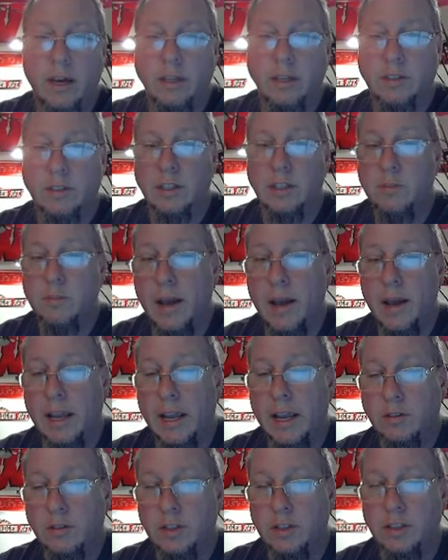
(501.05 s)
Since my
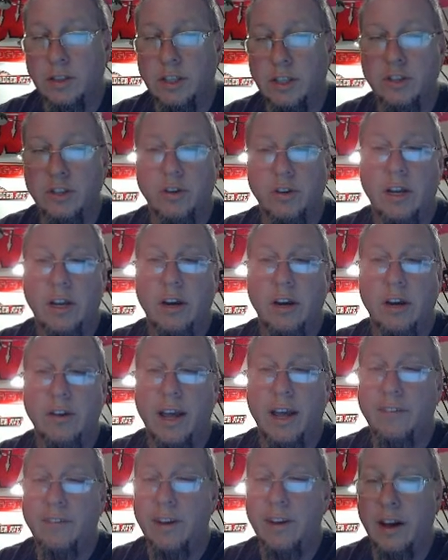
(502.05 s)
account's a teacher account, I
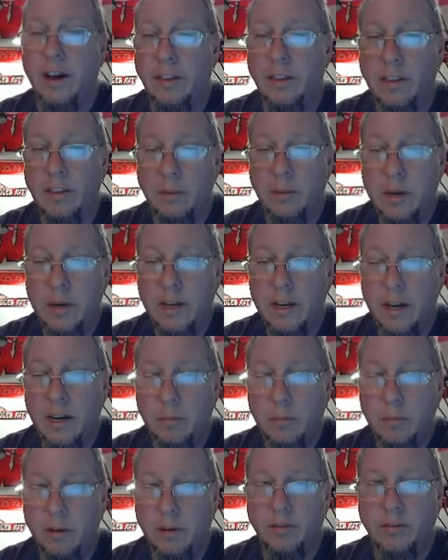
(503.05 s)
have an unlimited
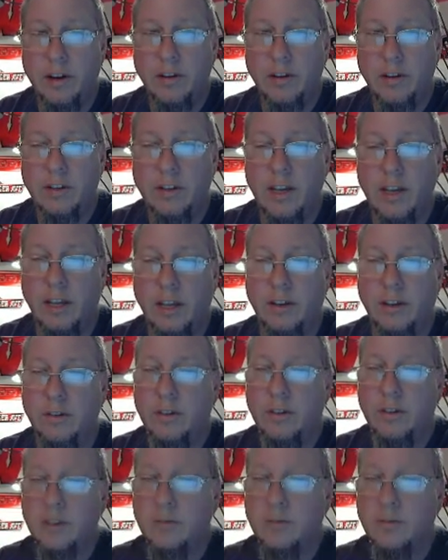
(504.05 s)
number of renderings I can do
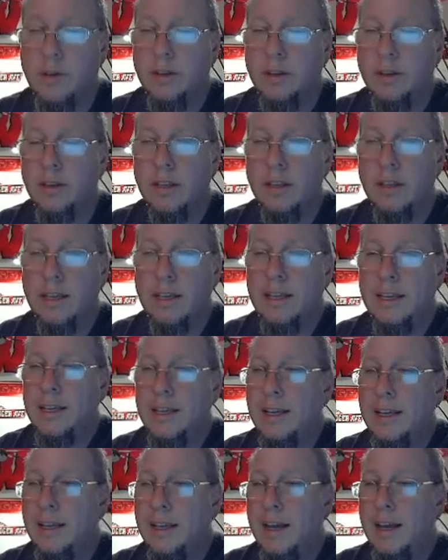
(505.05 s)
this with.
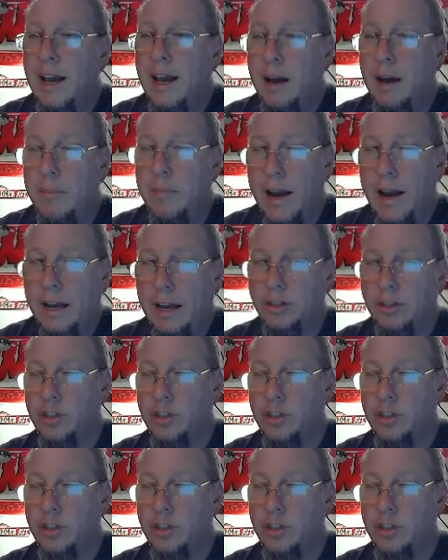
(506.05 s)
I'm not